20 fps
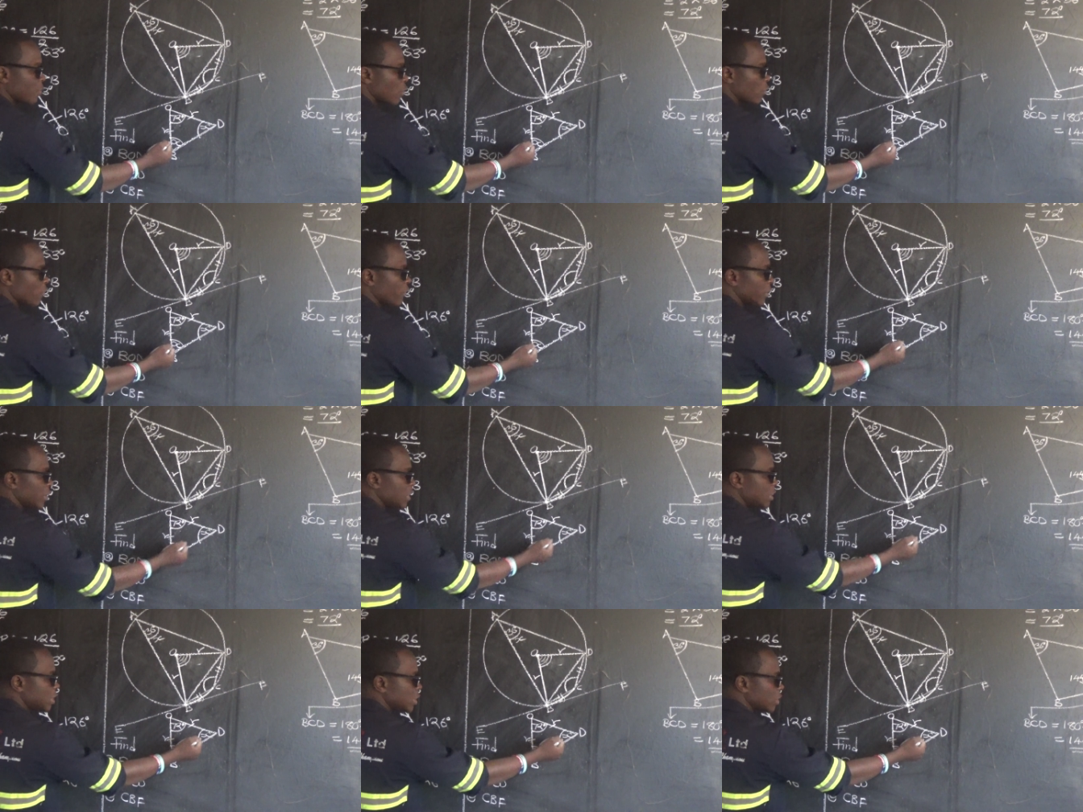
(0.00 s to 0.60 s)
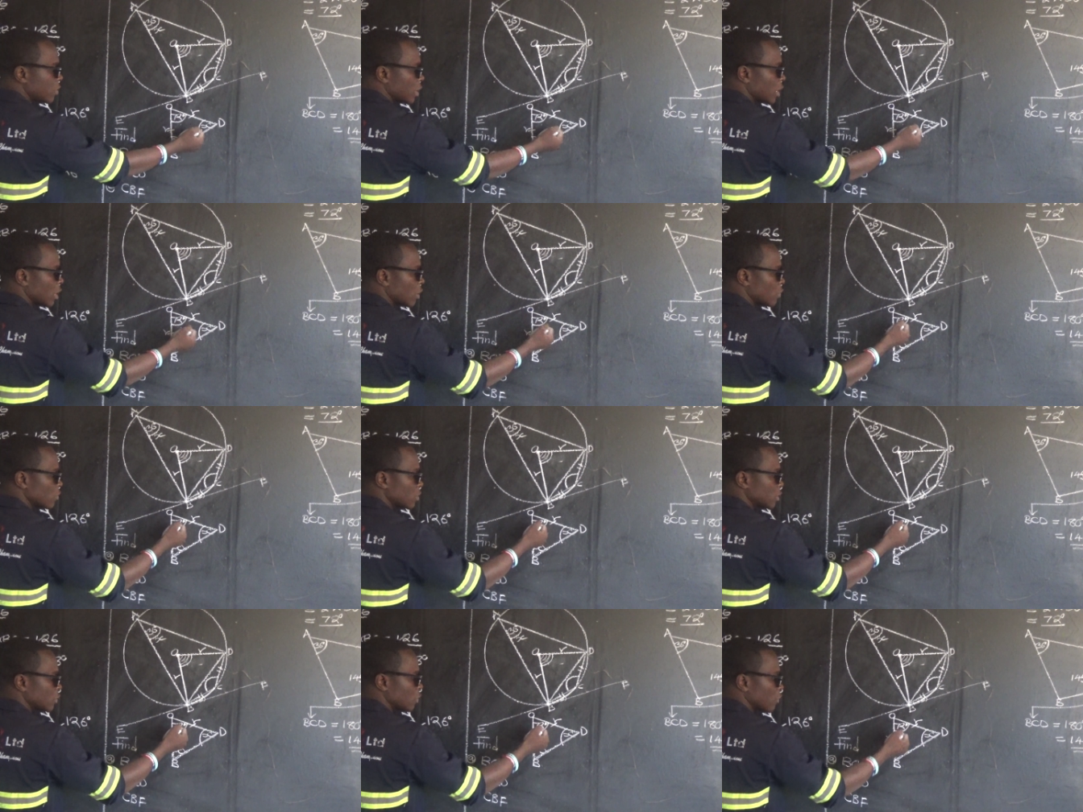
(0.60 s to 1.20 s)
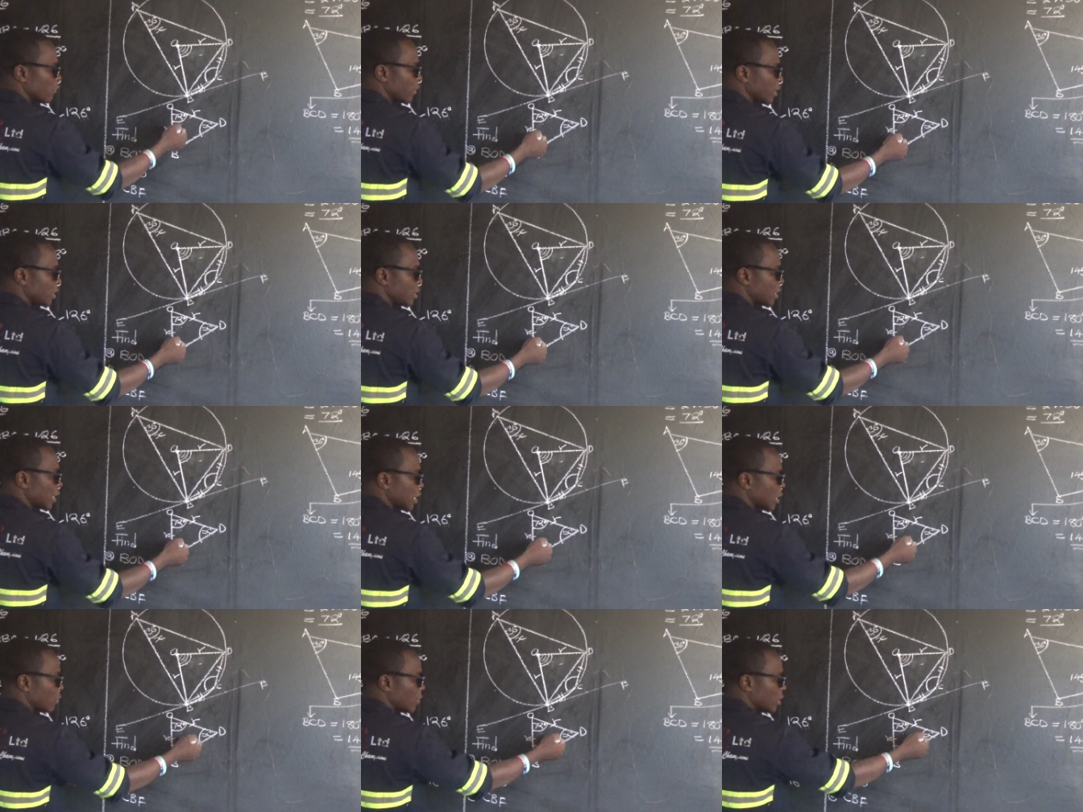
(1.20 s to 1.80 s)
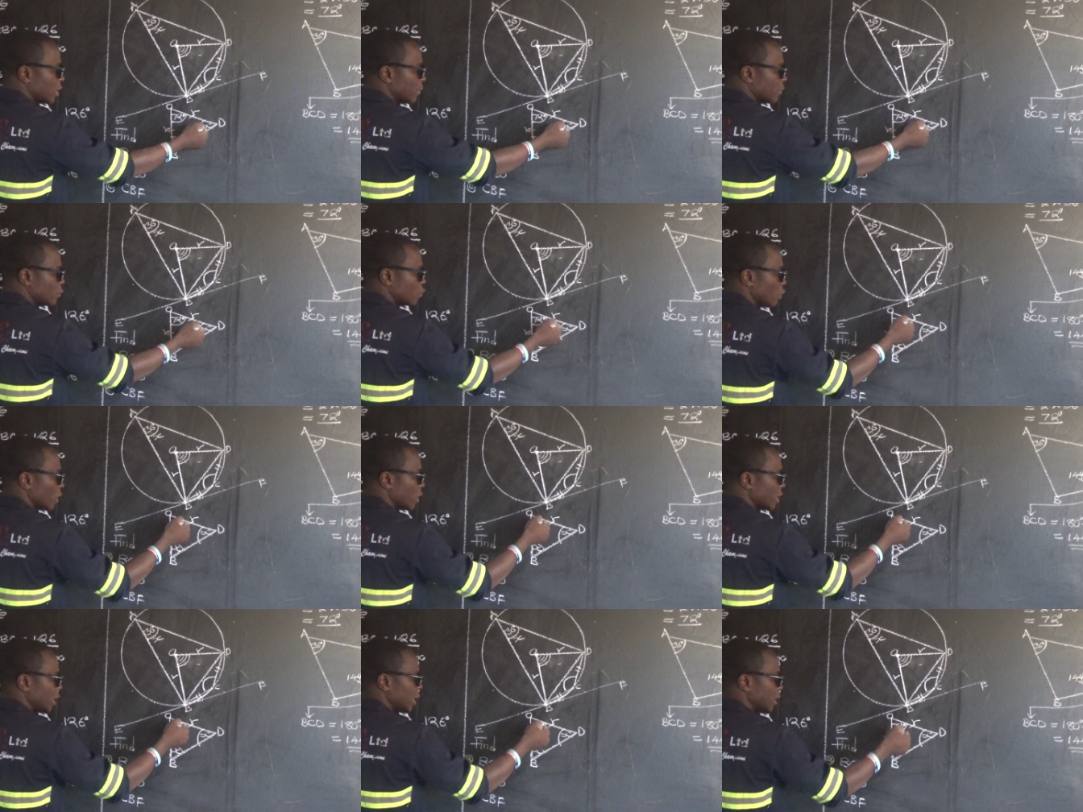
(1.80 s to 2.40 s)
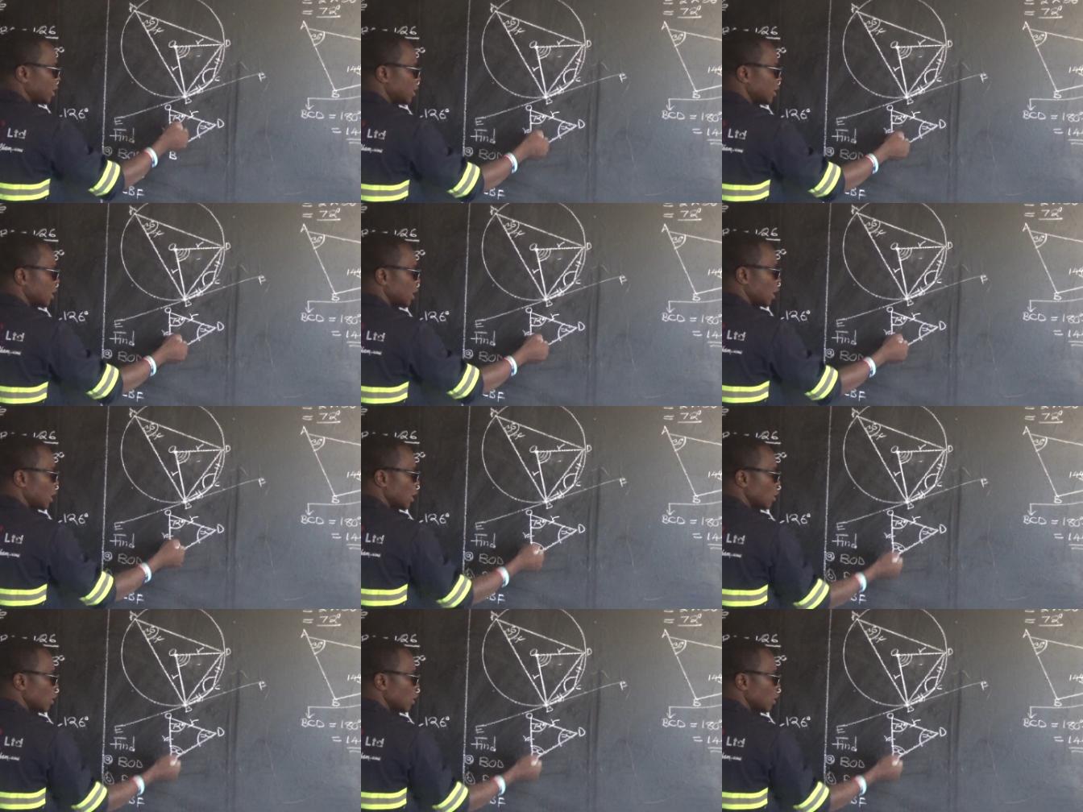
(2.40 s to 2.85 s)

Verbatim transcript: of interior angles of a triangle add up to 180.